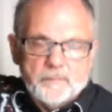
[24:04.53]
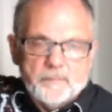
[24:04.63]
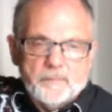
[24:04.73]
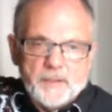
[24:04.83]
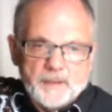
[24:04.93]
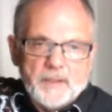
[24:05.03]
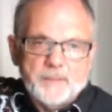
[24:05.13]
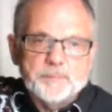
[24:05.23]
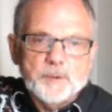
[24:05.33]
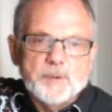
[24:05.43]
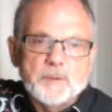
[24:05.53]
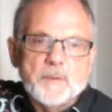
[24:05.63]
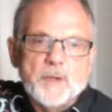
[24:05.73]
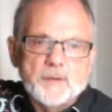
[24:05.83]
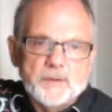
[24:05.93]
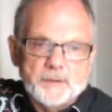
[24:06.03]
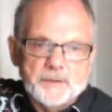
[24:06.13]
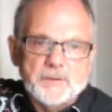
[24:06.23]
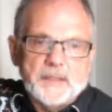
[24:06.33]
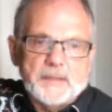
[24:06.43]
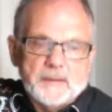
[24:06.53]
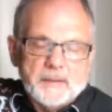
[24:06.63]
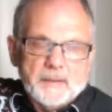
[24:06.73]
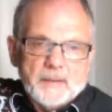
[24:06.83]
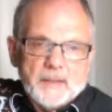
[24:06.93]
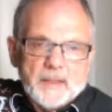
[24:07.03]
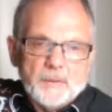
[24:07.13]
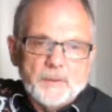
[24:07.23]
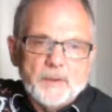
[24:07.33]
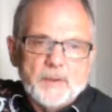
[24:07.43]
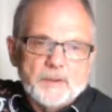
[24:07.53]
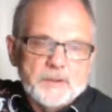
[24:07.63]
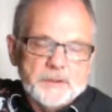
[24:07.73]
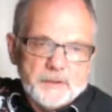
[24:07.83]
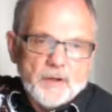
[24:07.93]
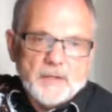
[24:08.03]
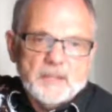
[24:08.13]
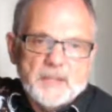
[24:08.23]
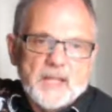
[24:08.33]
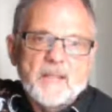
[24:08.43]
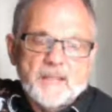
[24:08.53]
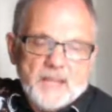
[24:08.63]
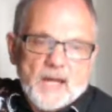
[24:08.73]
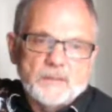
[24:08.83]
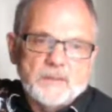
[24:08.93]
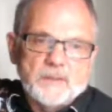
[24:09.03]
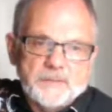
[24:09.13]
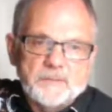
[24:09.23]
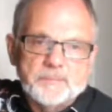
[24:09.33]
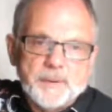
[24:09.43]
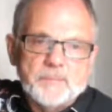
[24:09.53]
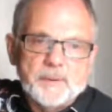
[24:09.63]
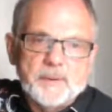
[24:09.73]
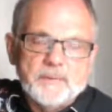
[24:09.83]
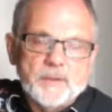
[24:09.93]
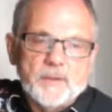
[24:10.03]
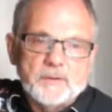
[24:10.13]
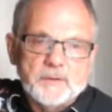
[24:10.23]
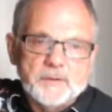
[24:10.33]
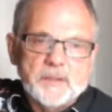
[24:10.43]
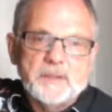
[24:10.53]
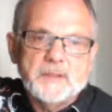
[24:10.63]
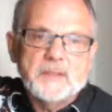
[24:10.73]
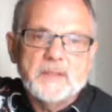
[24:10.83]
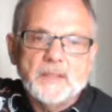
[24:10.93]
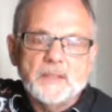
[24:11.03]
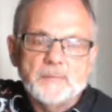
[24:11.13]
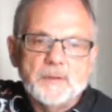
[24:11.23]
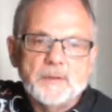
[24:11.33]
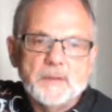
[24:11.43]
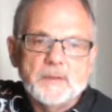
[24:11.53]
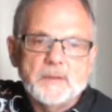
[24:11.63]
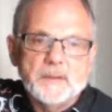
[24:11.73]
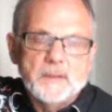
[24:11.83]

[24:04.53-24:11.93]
It's pushing them onto the street. And we're going to start seeing thousands of people living on streets in tent communities.